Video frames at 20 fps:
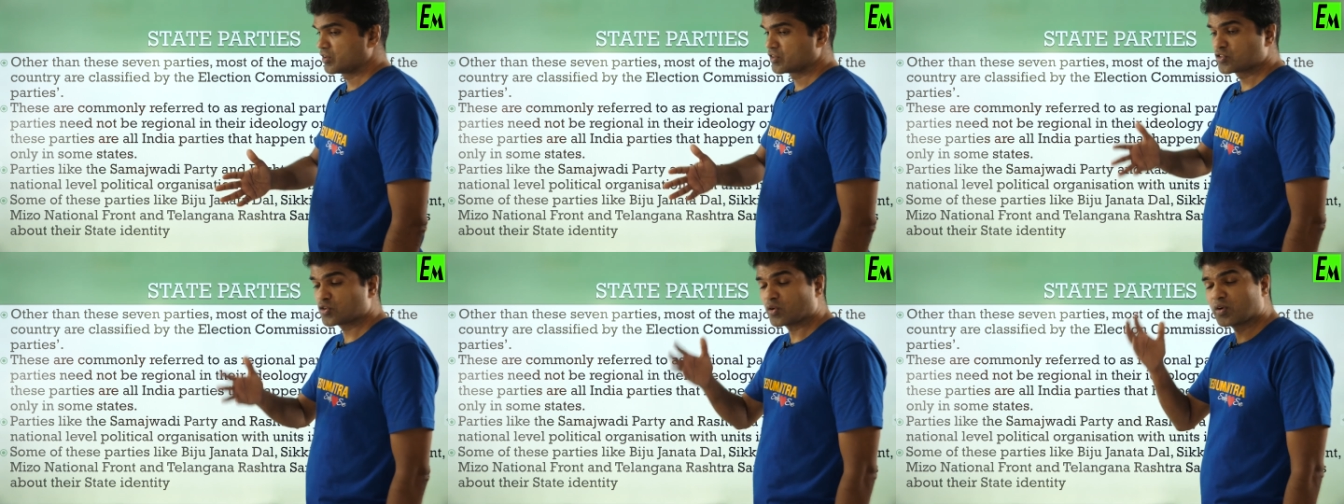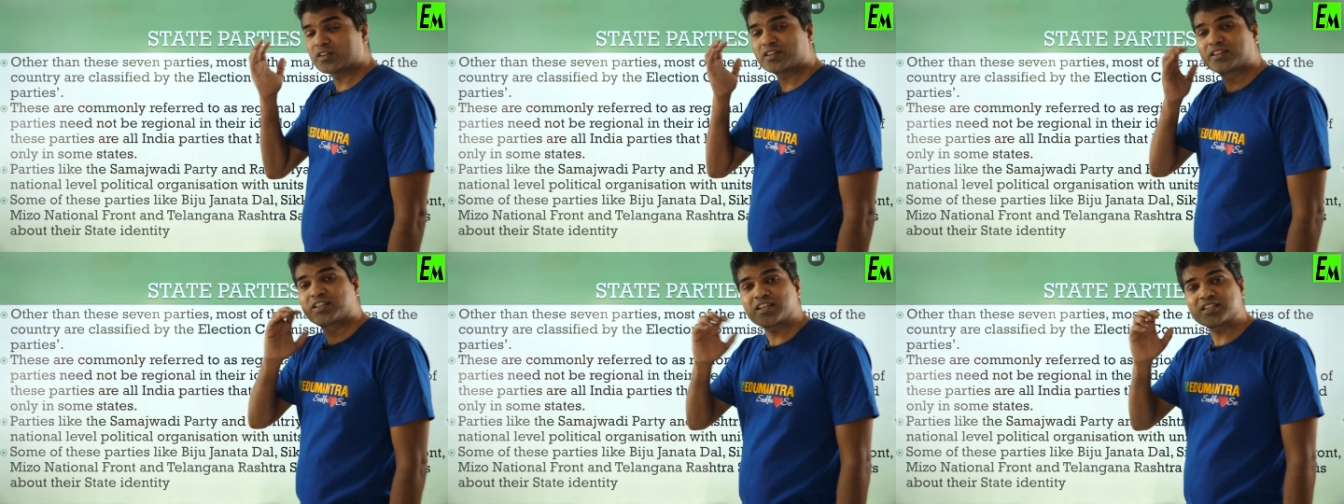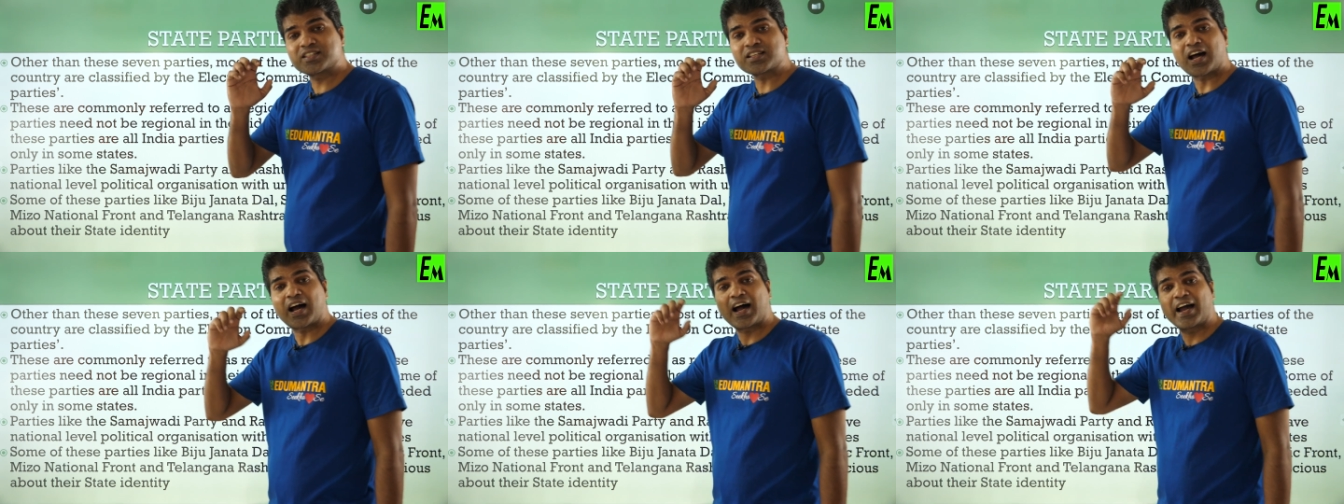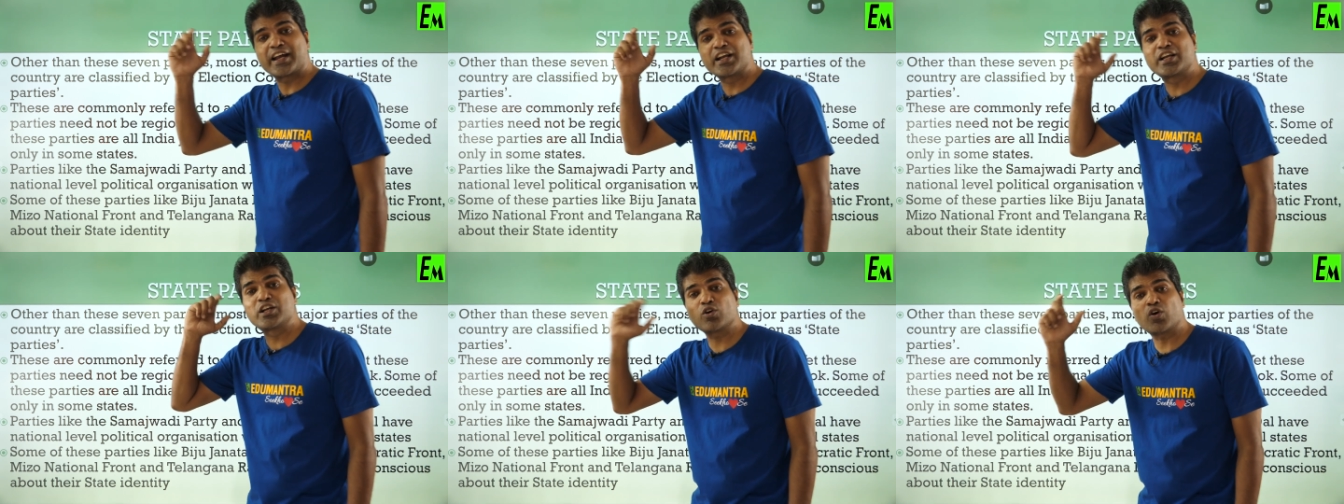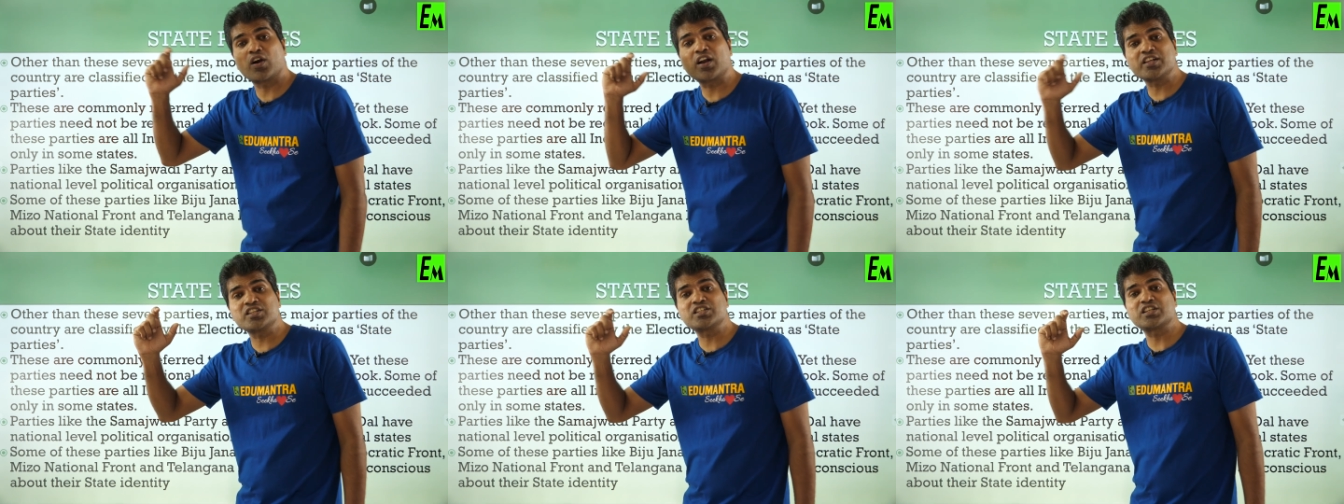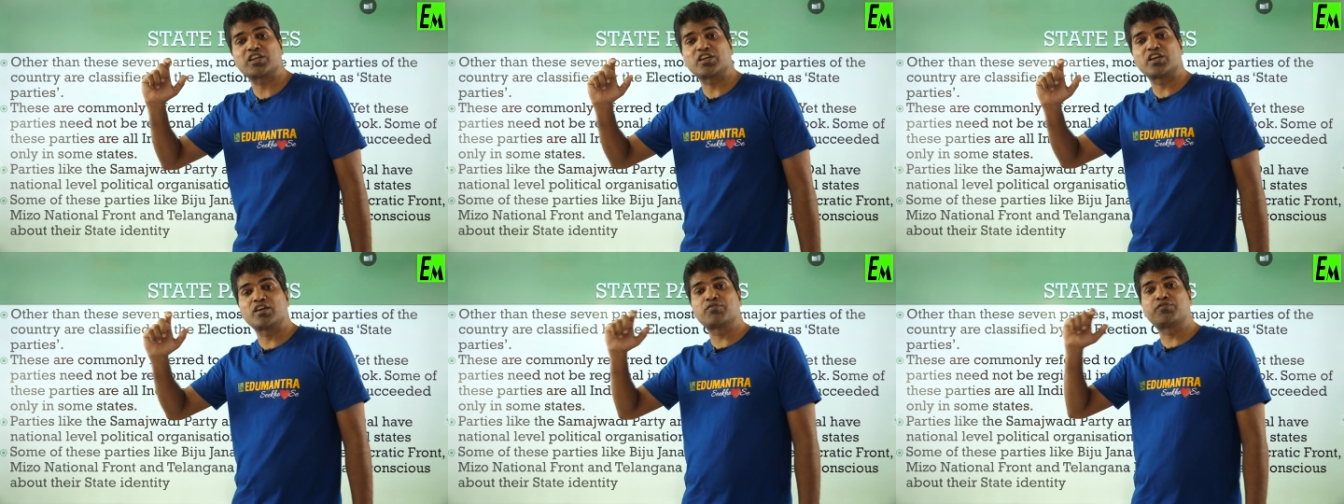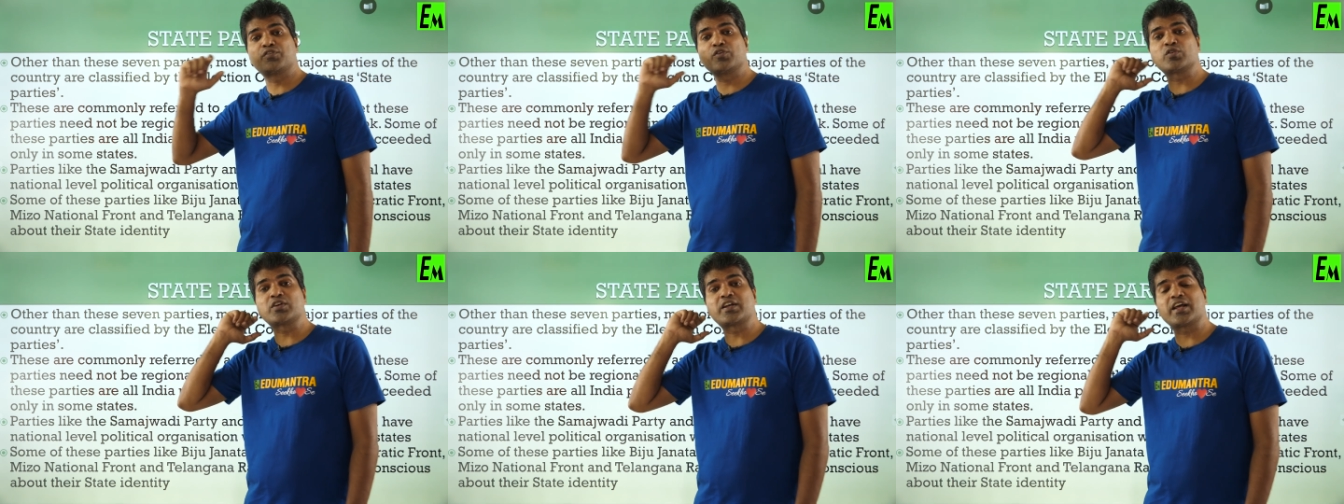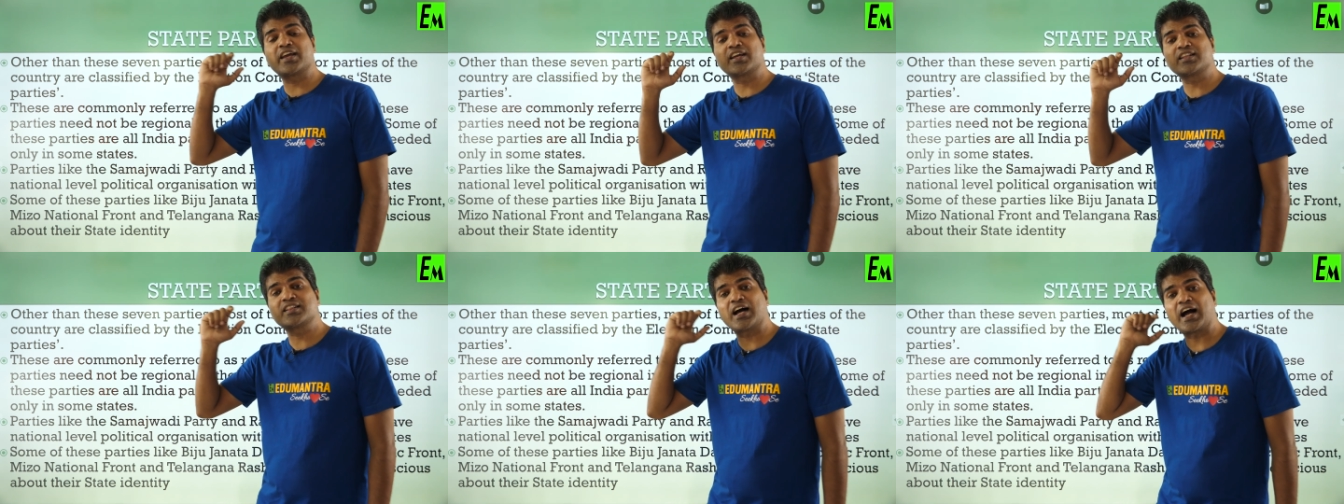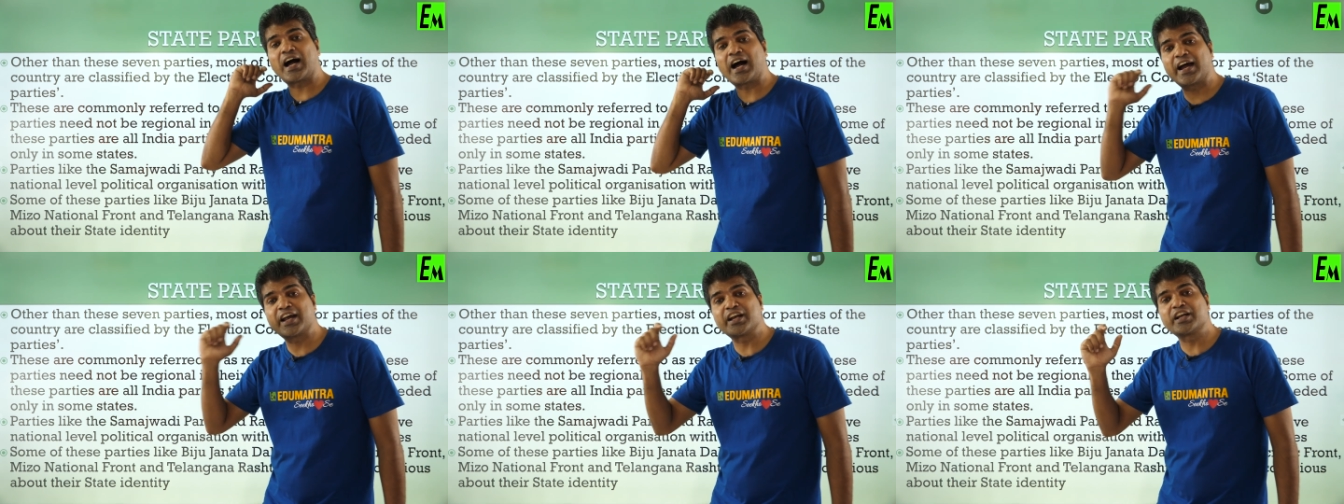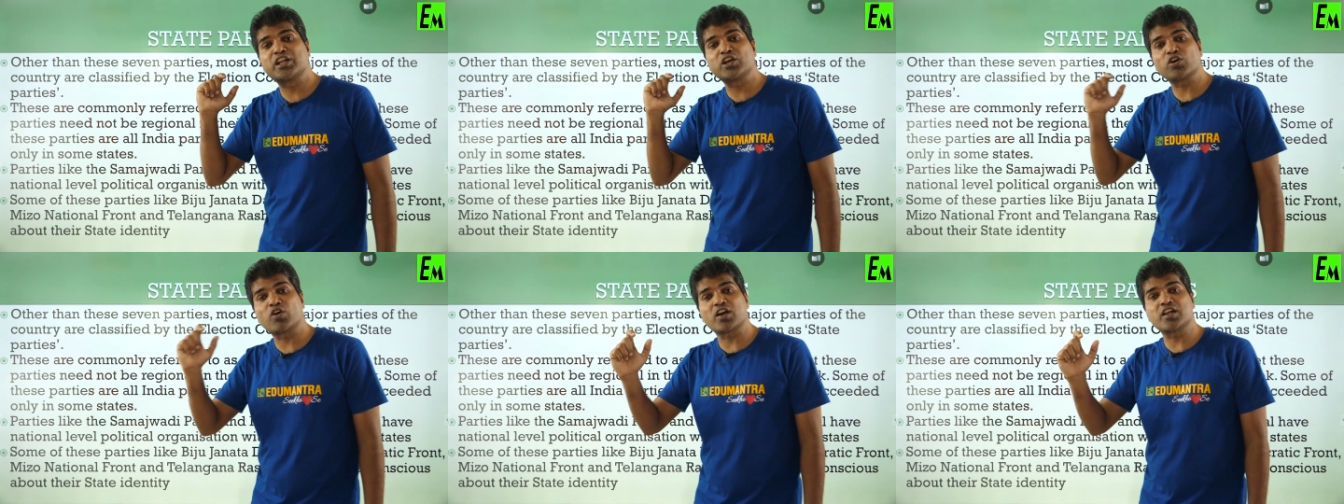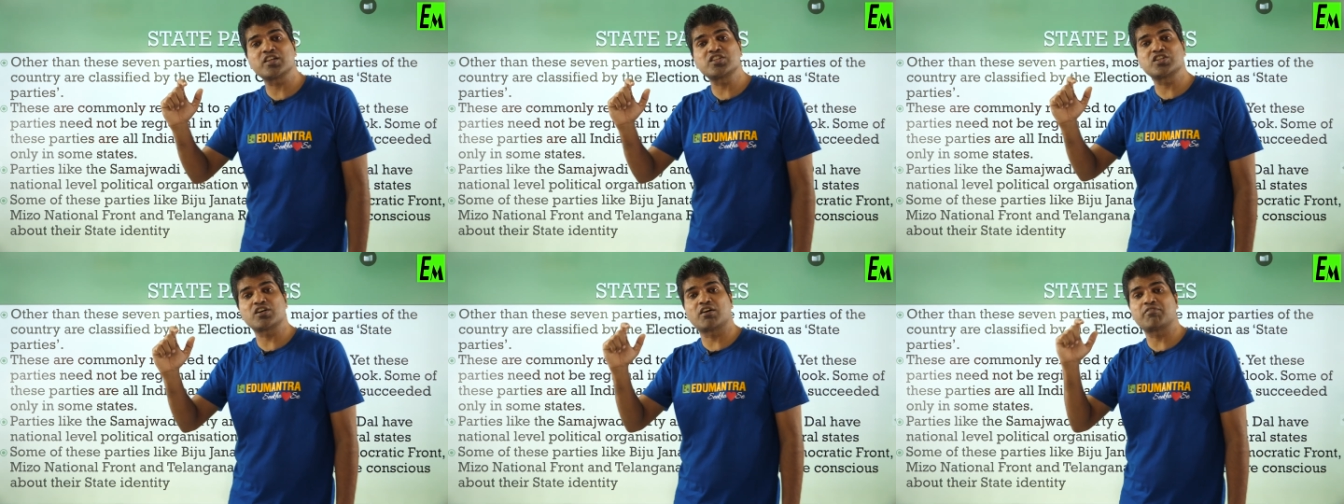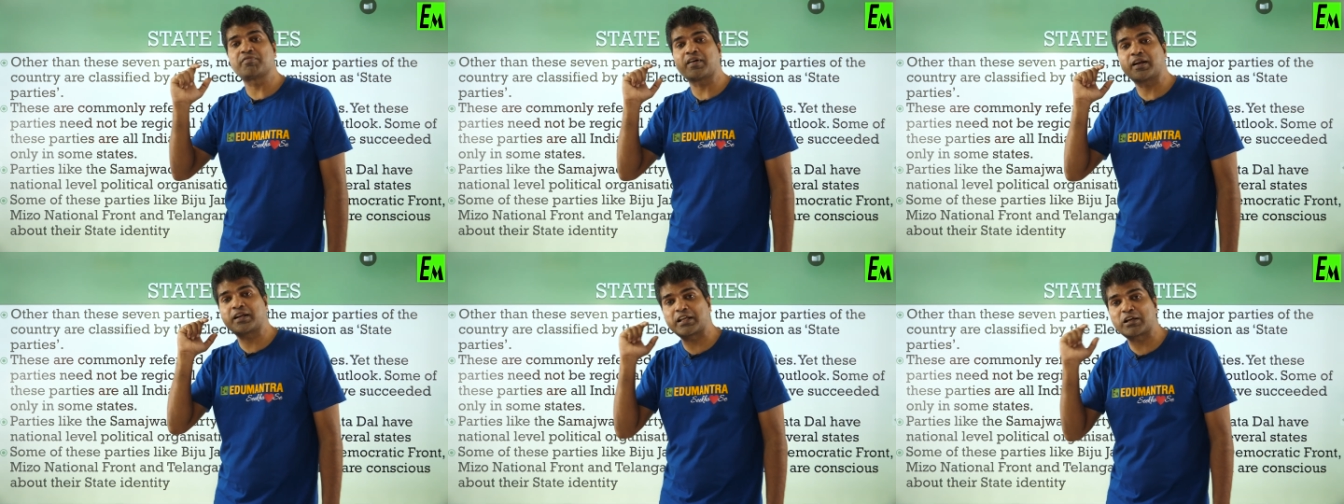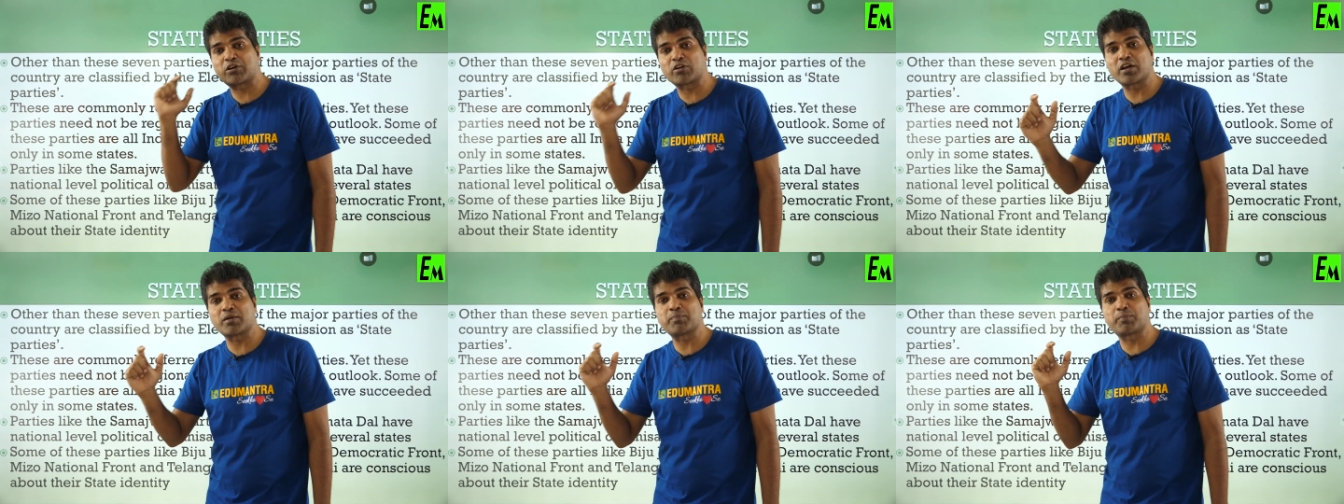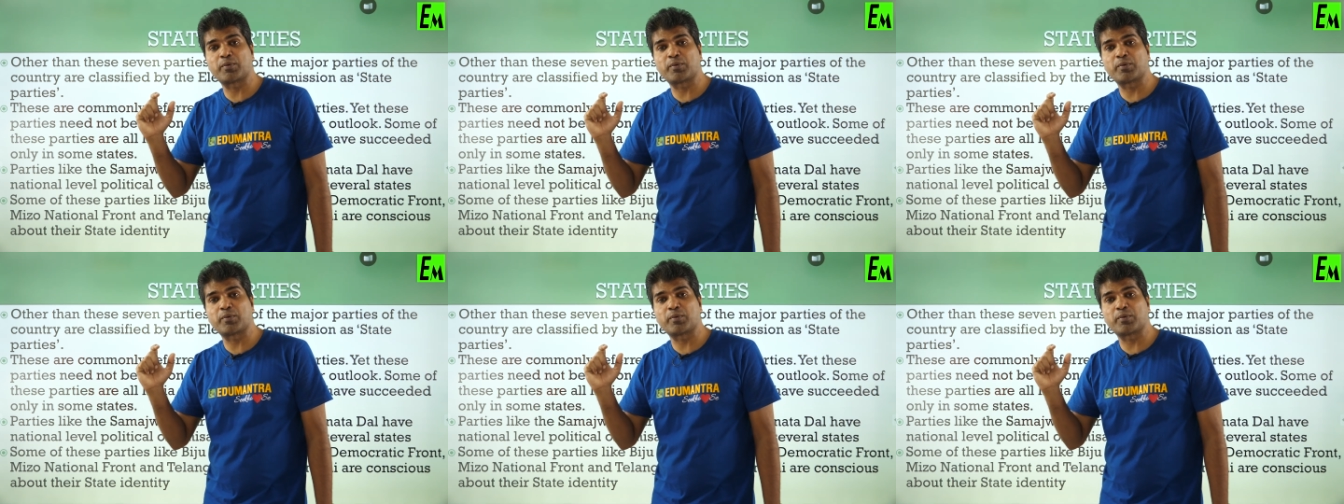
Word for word: So this ideology, if you take the ideology of particular